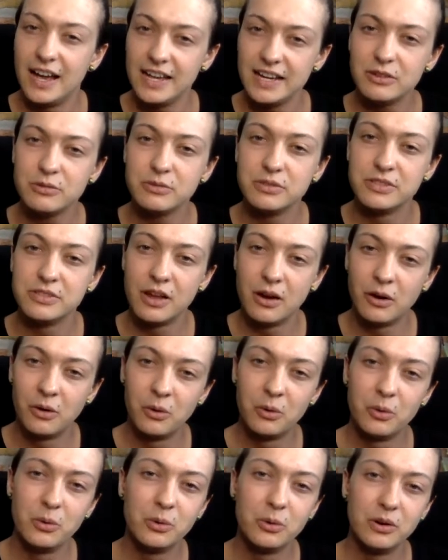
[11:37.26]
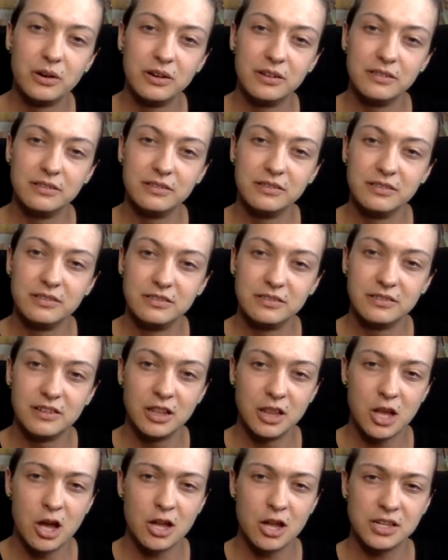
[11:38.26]
I don't know
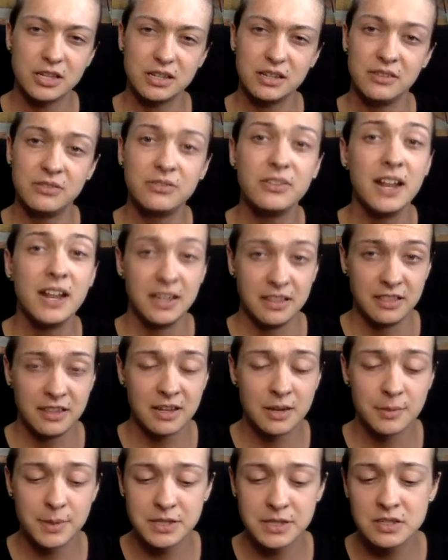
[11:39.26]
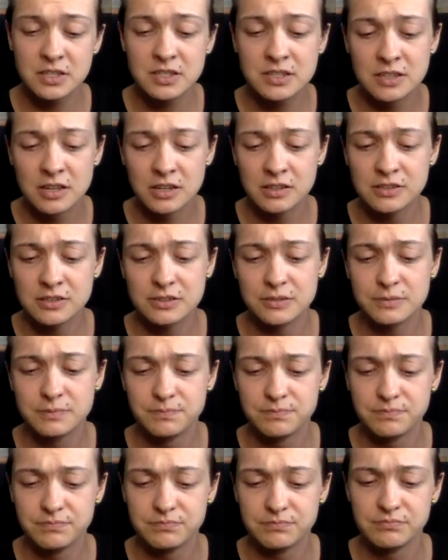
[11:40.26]
a lot, if anything, about sea slugs,
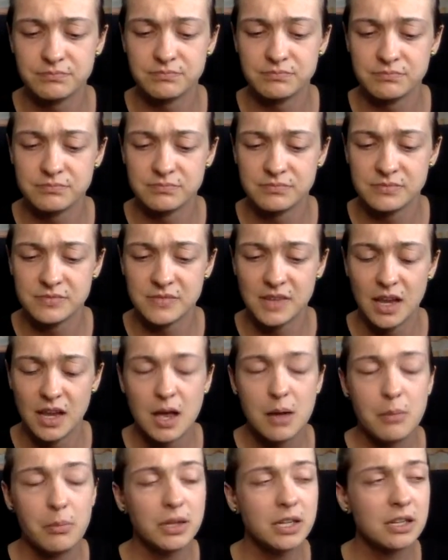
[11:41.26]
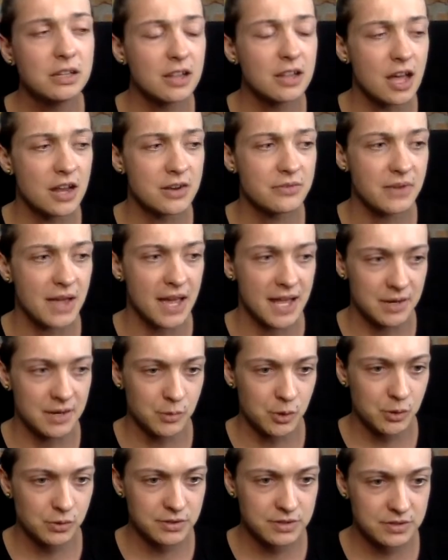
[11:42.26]
but a lot of
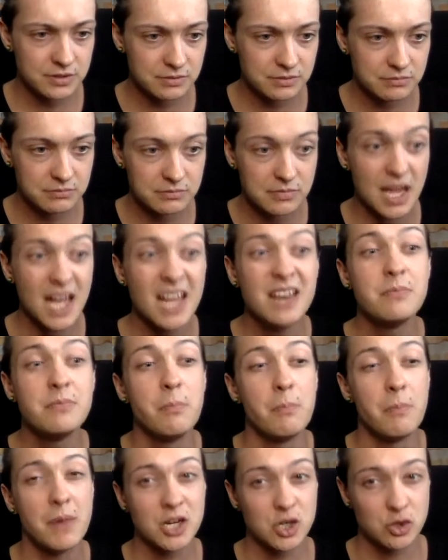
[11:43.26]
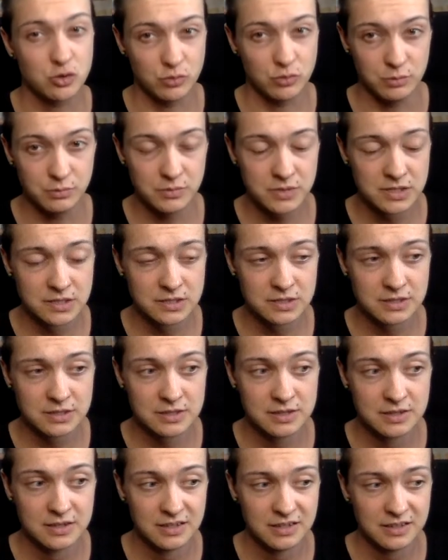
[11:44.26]
animals and mushrooms
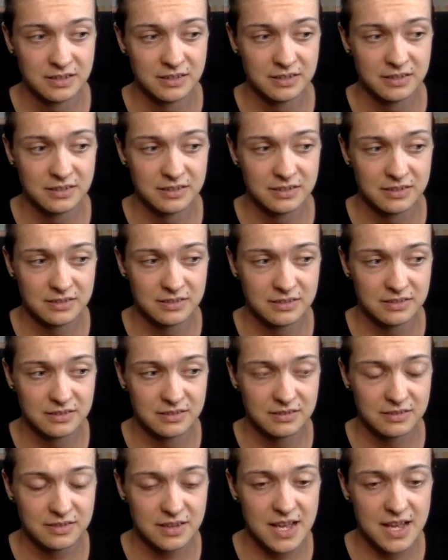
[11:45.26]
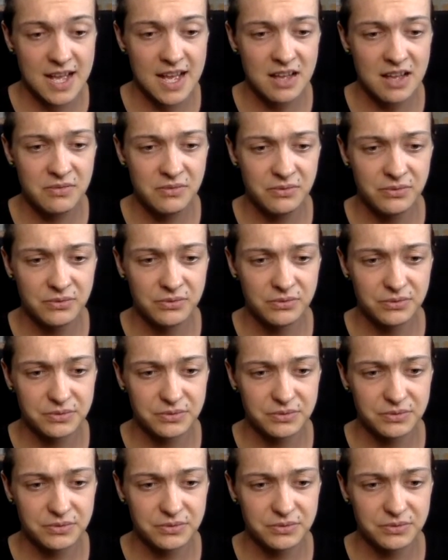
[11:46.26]
have